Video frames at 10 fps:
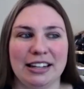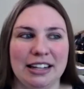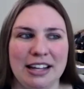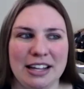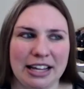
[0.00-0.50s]

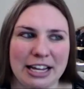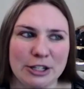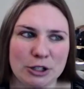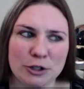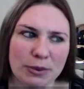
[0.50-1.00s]
And
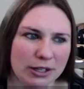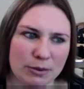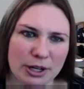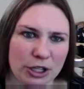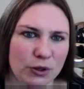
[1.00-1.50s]

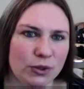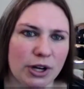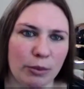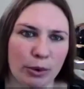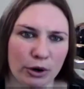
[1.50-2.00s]
it's been a
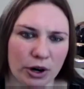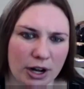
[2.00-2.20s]
huge help